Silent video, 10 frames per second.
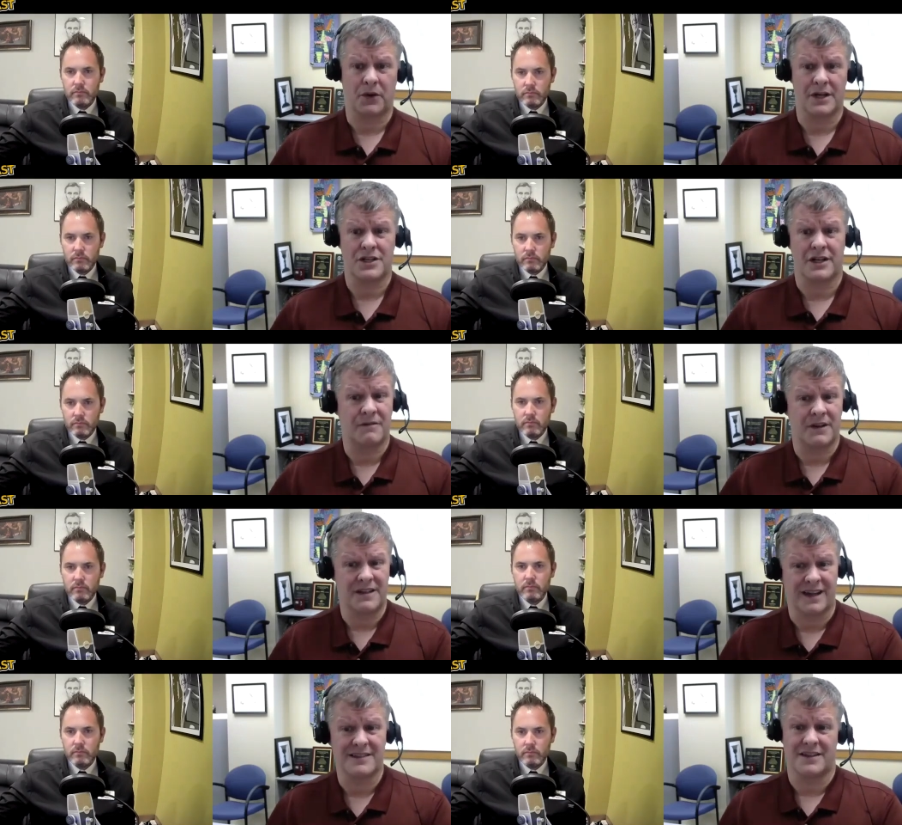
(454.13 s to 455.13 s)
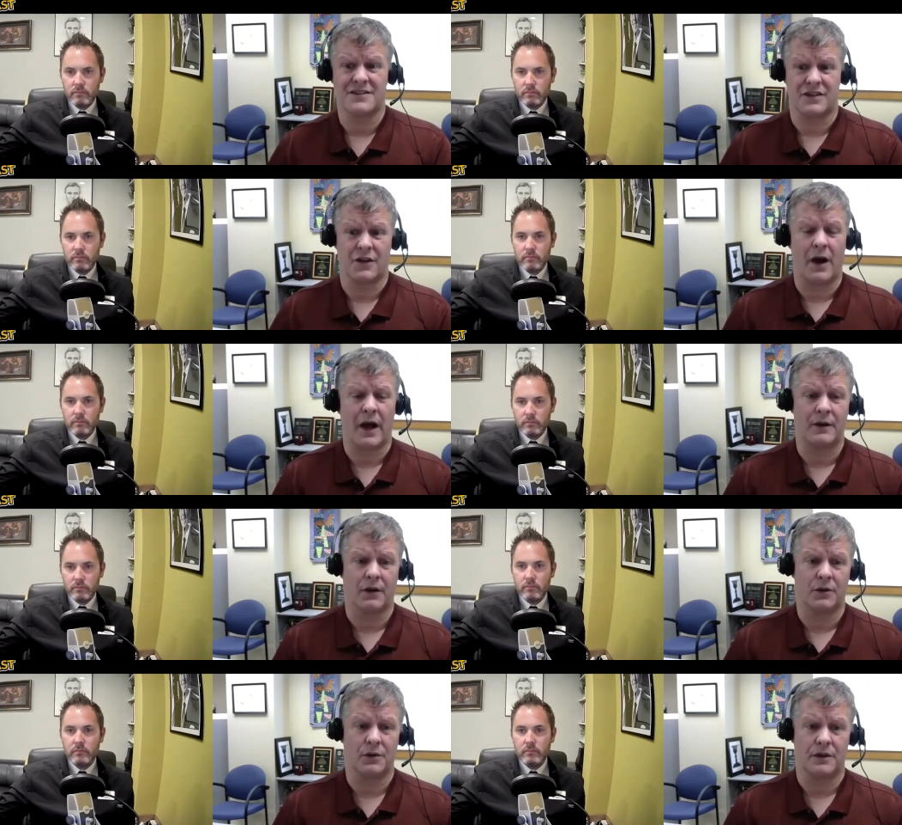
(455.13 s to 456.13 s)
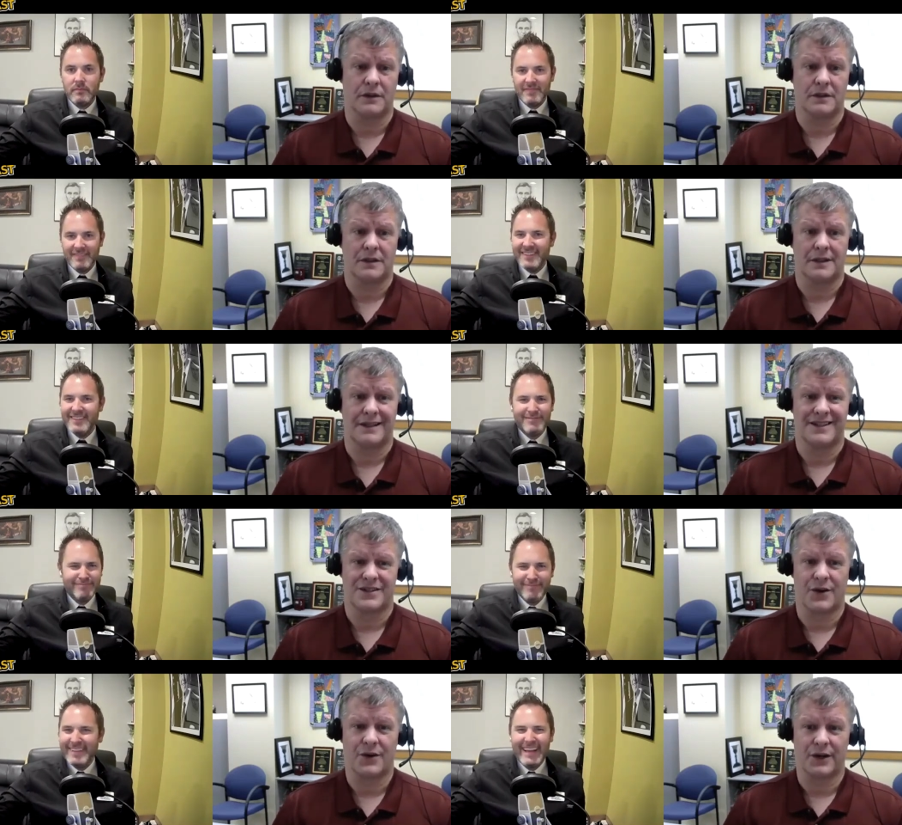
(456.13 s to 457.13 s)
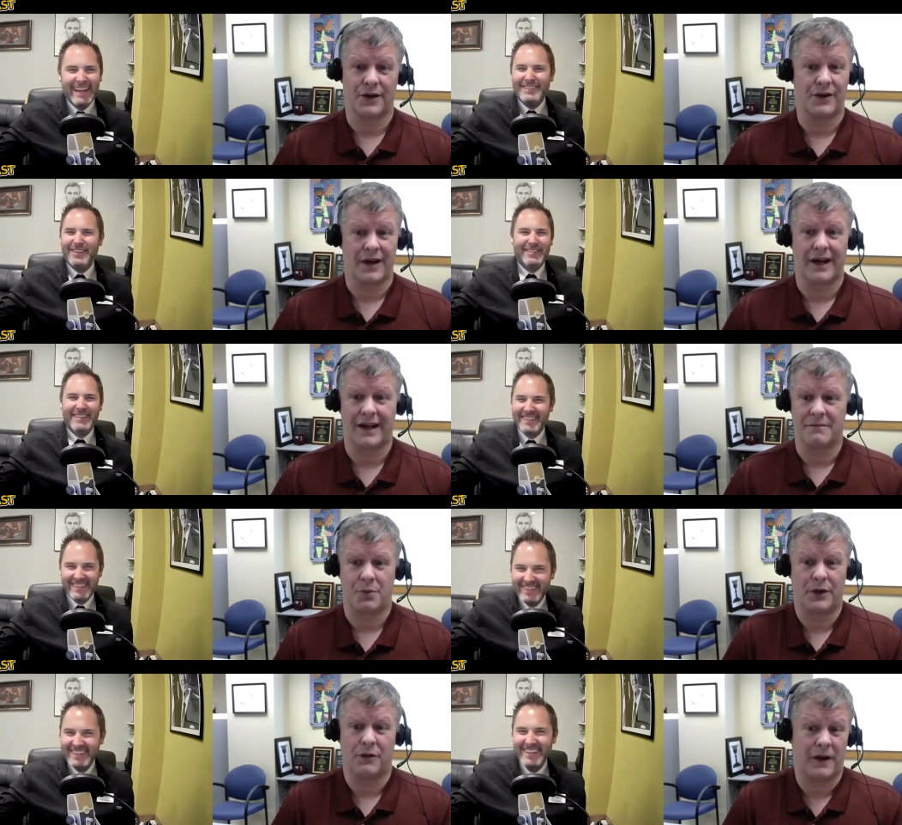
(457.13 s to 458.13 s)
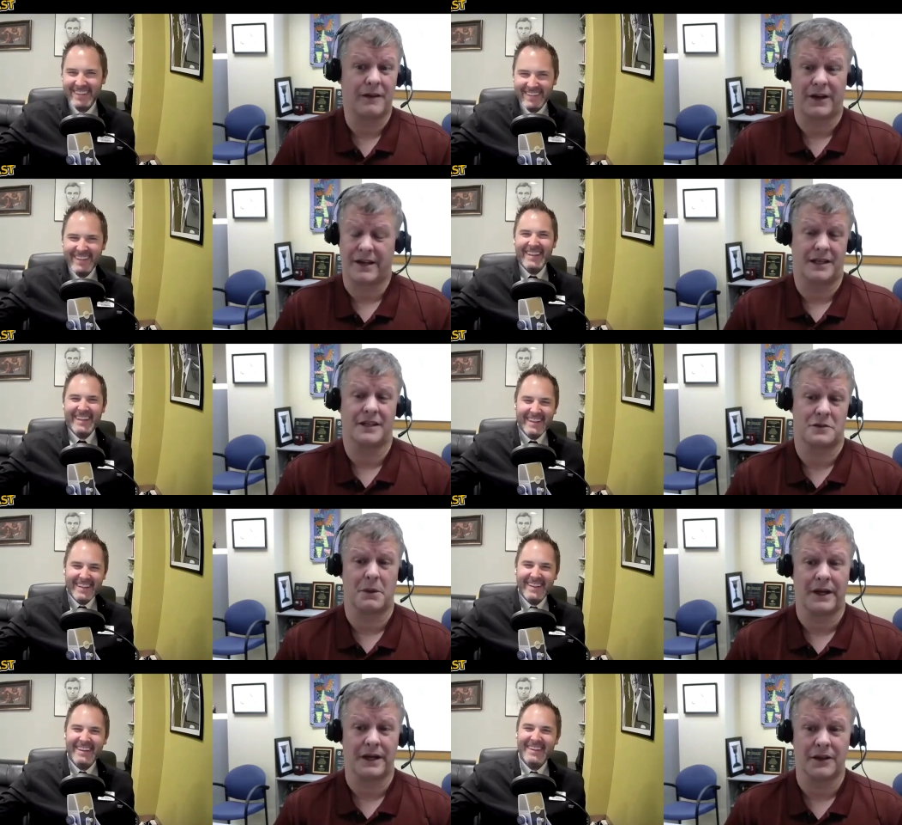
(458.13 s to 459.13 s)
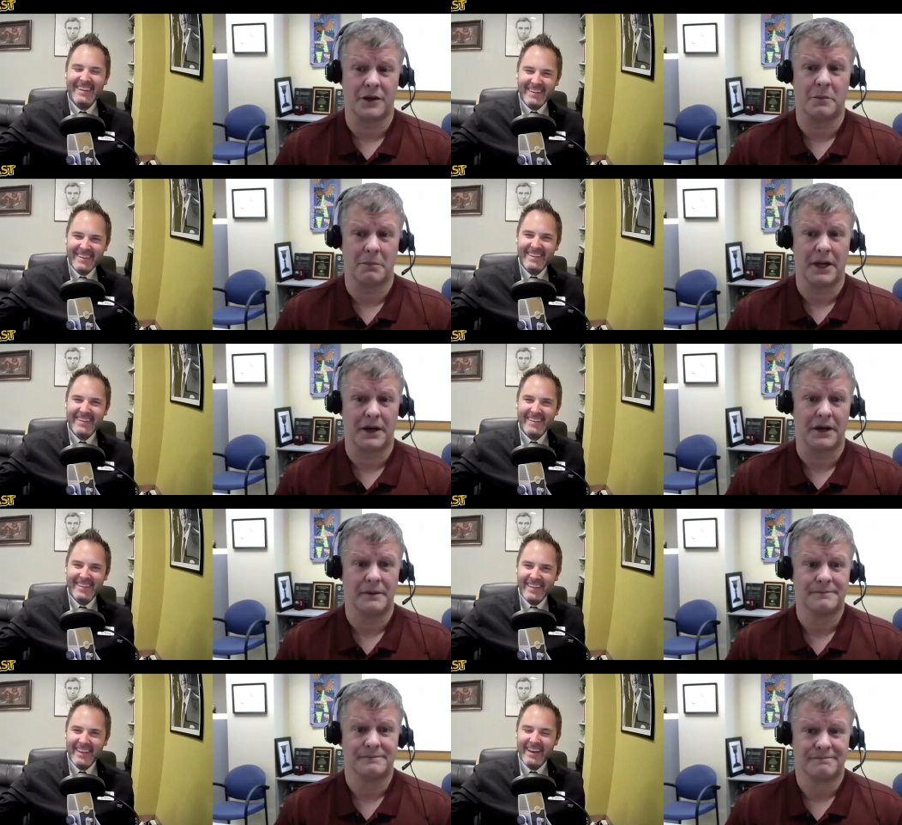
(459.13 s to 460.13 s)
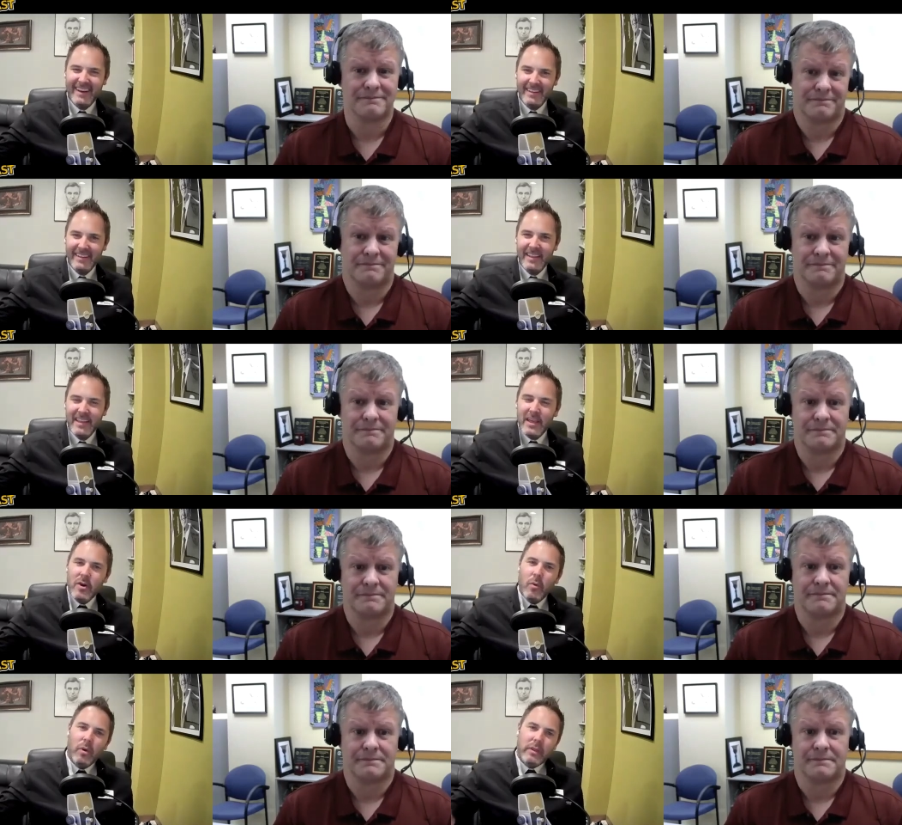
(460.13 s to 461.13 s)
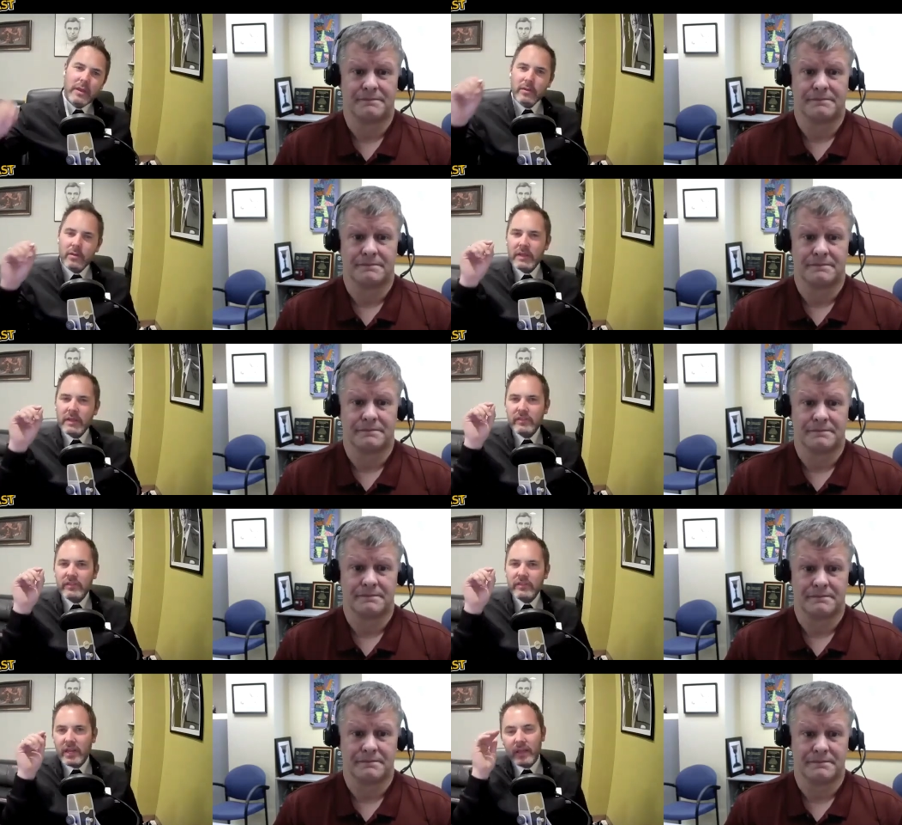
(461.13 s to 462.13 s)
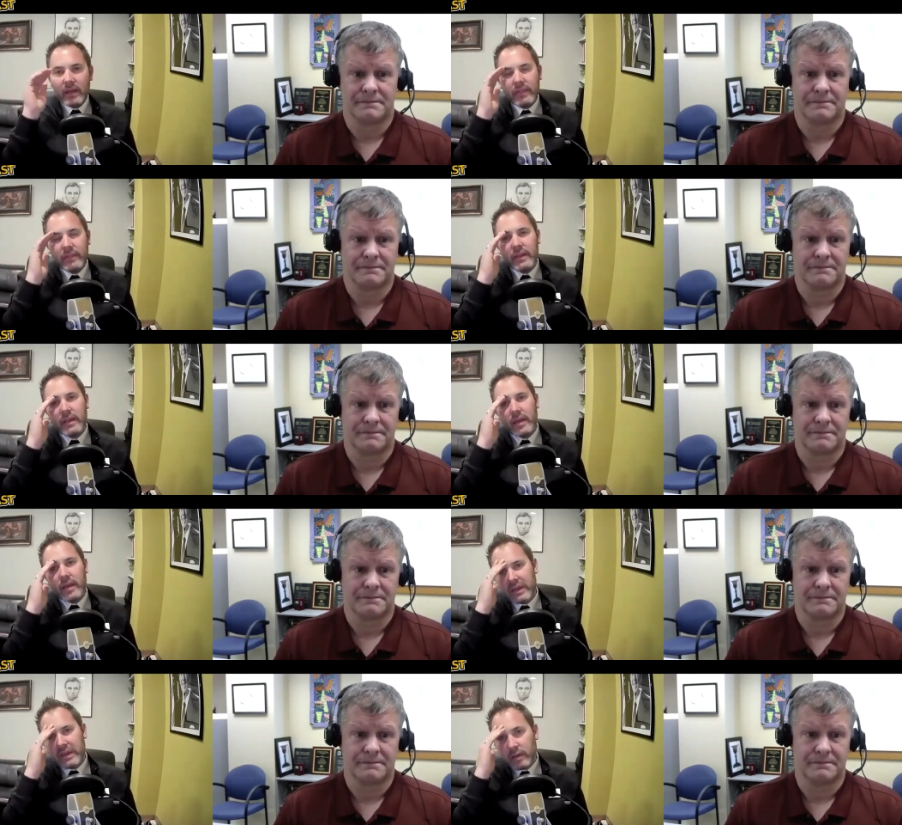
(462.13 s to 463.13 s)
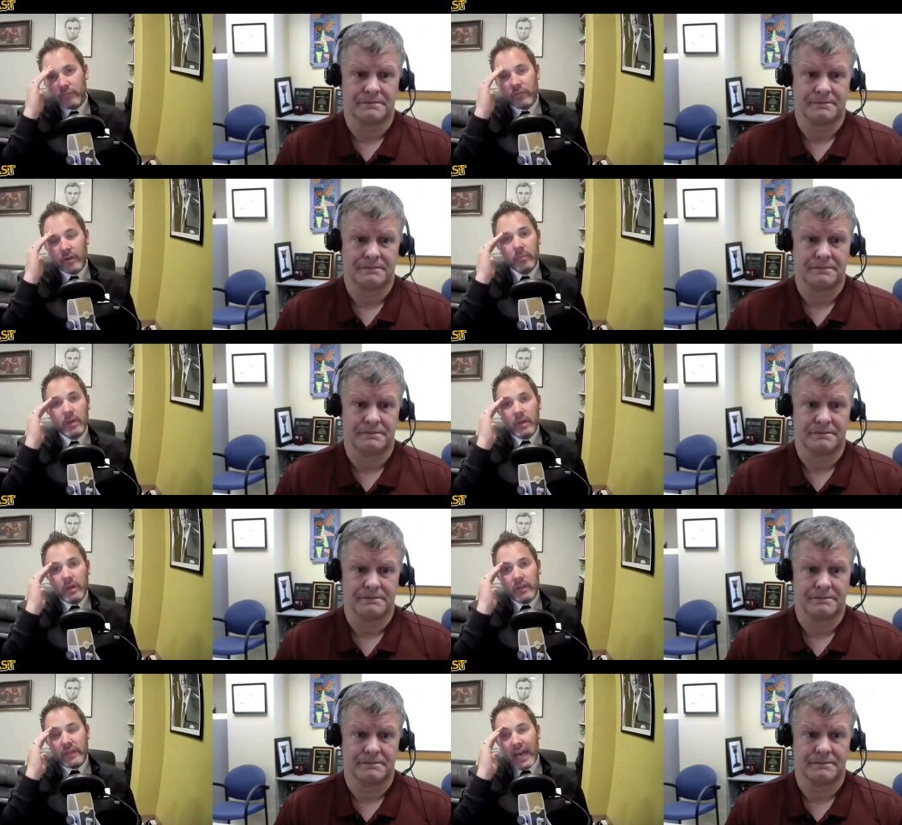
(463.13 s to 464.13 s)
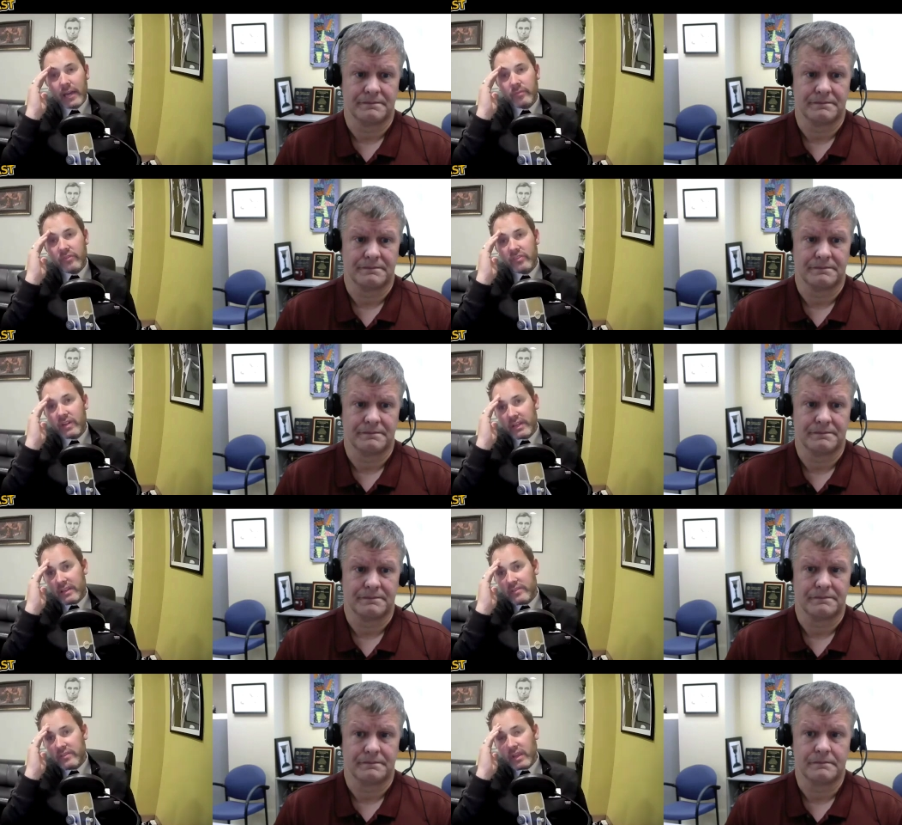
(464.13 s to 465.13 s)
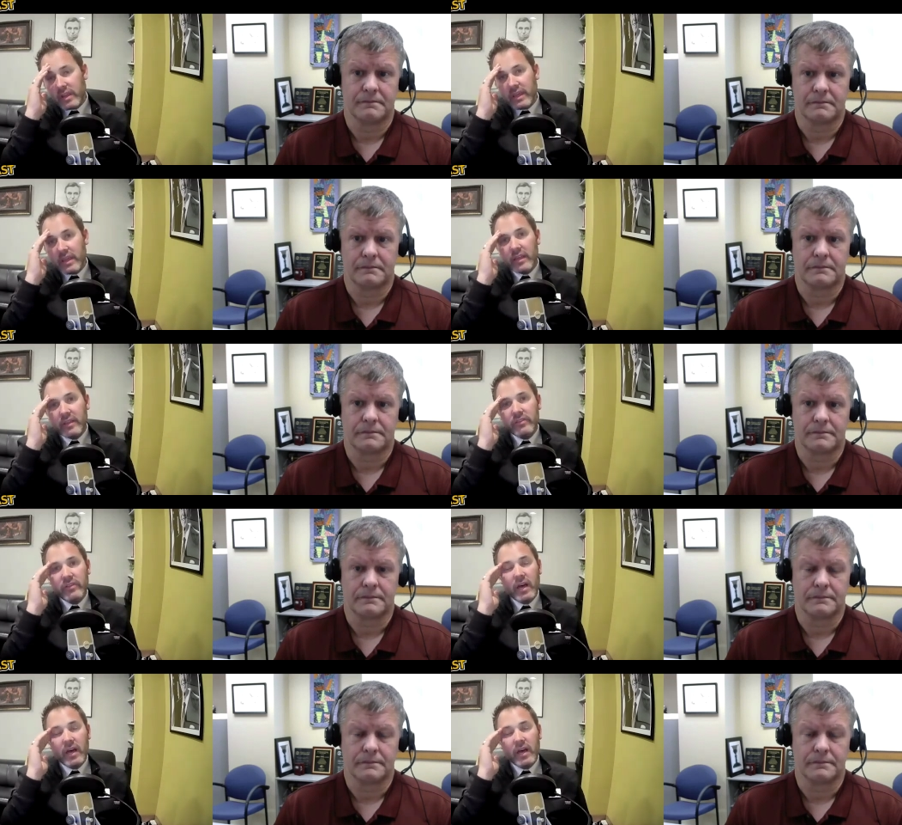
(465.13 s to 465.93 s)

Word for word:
Speaker 1: progression if it doesn't slow eye growth. So, you know, uh, 0.05 I can explain a little bit better.
Speaker 2: Yeah. One of the other things that I, I think I picked up from the ATOM studies is